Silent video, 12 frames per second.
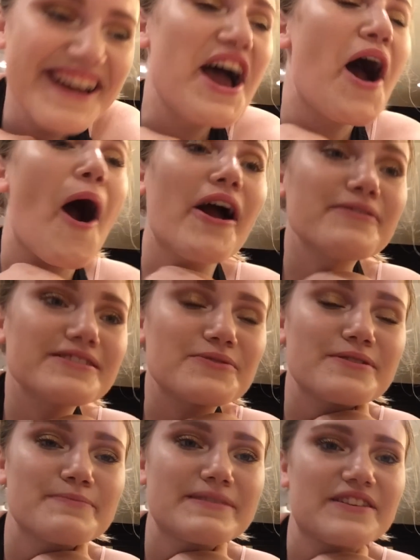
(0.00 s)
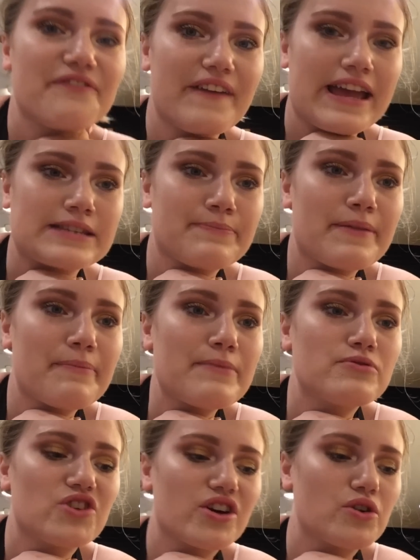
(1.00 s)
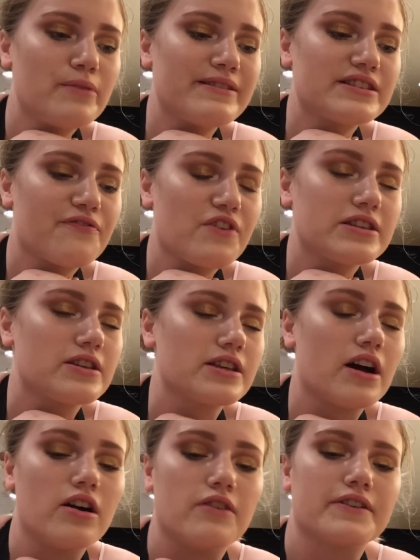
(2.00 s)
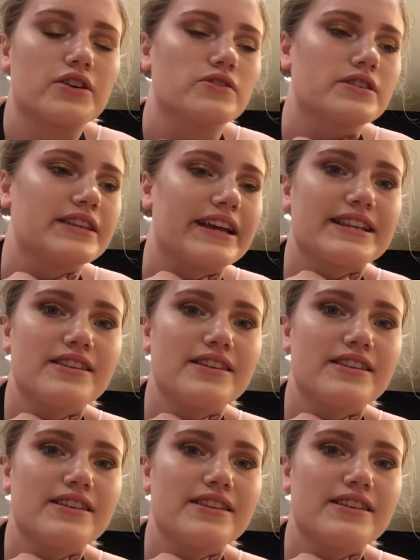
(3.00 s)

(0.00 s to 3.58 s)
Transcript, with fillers: I always thought it was Mr. Fitz, but then people started calling him Mr. Fritz. I was like, oh, for God's sake.